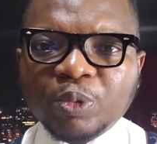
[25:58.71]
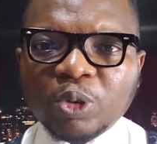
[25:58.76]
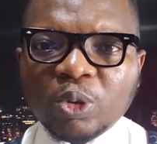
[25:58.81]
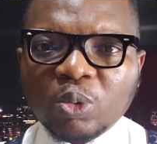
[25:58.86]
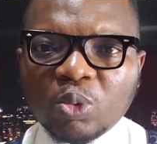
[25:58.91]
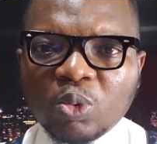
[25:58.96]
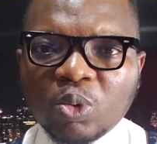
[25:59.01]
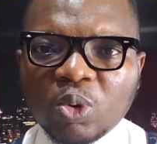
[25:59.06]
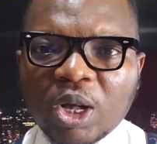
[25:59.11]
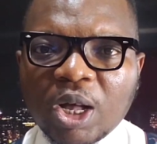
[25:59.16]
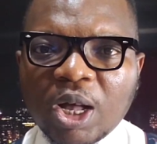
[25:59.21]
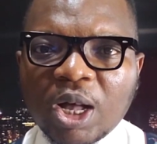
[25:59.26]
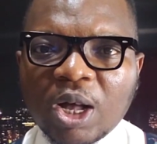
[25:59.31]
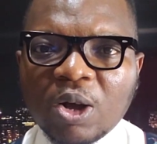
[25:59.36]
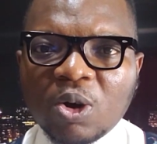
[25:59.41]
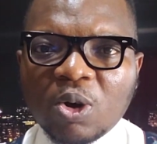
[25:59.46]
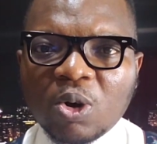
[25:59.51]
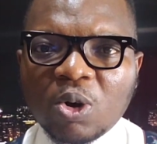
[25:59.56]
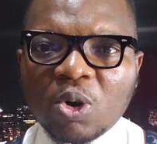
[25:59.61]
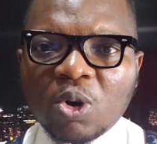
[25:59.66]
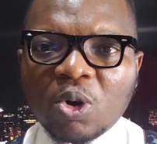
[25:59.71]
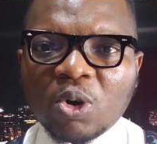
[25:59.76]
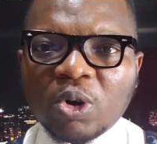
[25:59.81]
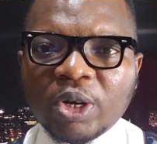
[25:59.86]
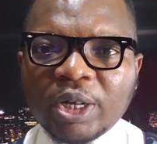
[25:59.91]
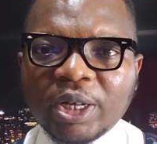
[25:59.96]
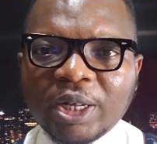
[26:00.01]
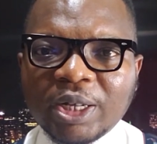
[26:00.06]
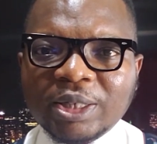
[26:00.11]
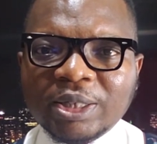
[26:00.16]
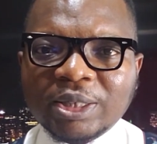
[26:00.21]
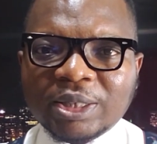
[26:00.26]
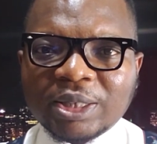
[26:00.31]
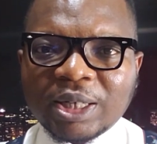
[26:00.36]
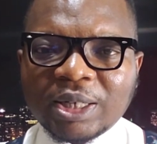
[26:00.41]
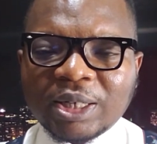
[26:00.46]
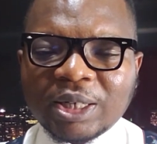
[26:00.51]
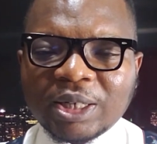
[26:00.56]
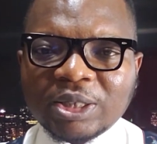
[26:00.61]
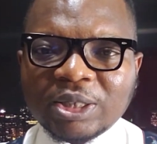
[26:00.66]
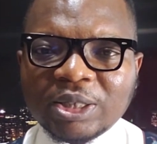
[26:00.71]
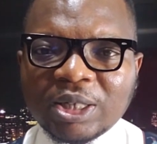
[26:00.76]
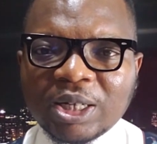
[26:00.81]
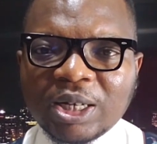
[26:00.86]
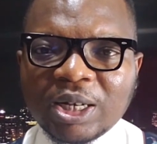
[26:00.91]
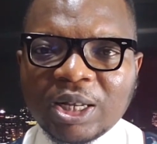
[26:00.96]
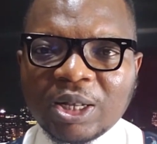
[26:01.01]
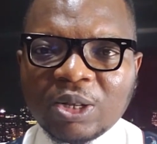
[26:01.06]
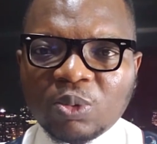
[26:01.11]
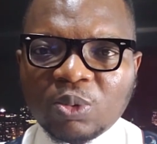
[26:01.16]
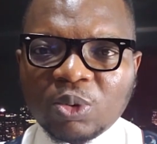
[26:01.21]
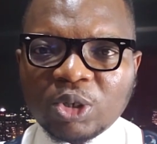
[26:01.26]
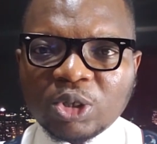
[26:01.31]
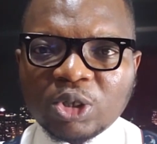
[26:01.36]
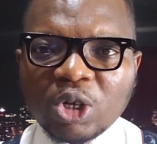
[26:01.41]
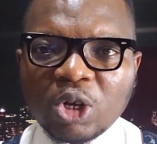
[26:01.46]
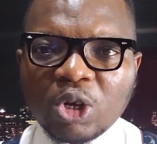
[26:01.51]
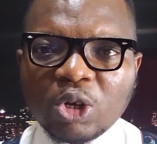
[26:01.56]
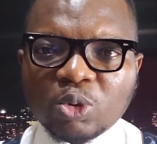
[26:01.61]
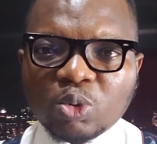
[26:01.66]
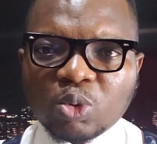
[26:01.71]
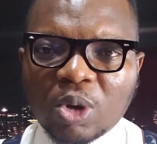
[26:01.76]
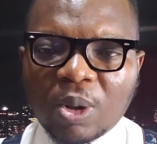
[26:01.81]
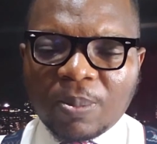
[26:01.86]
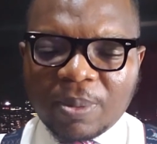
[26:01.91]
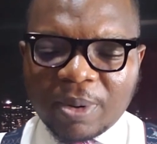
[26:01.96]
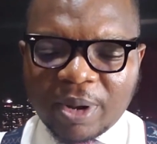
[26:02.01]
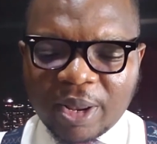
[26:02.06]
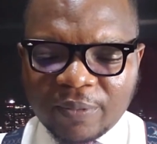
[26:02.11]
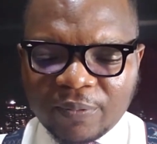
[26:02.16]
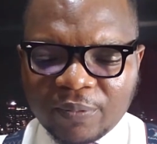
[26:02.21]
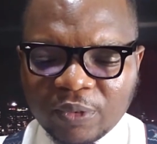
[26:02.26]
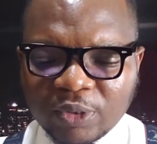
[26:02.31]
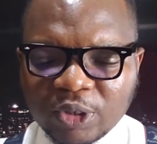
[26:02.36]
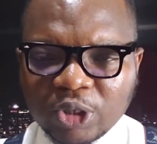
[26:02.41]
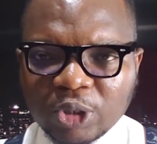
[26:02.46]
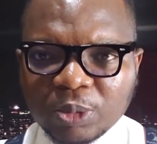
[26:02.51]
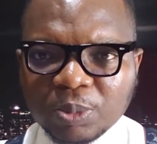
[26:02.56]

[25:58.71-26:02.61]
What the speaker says: local or international language to apply for this